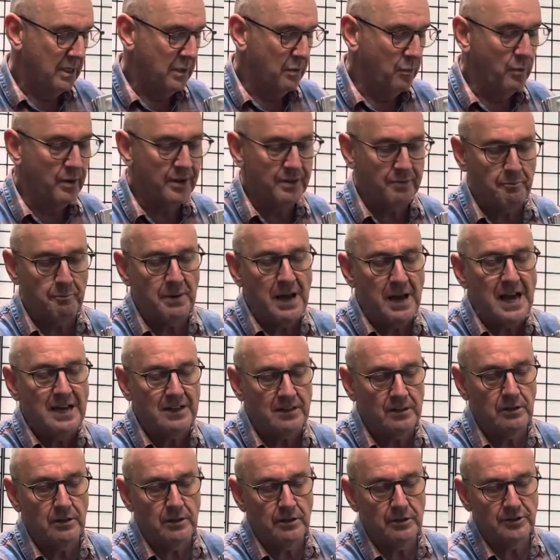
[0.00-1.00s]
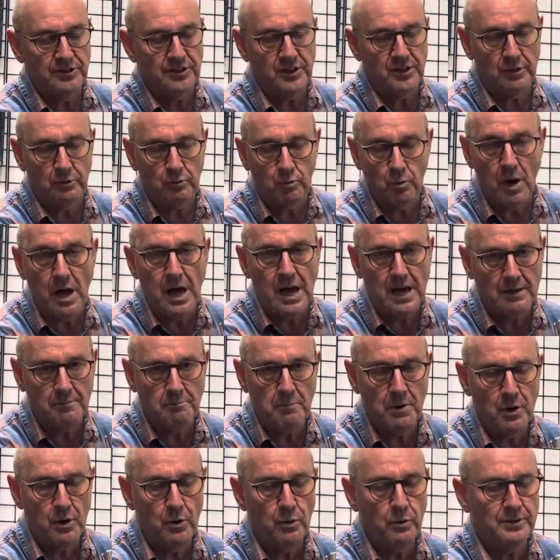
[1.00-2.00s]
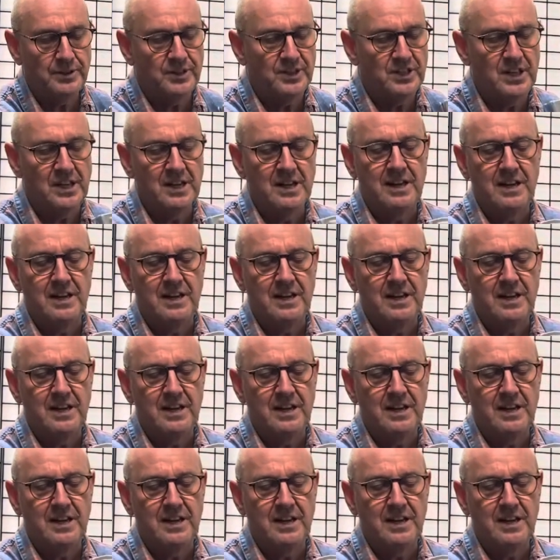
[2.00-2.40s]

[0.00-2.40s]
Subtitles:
with buckles or walk modes,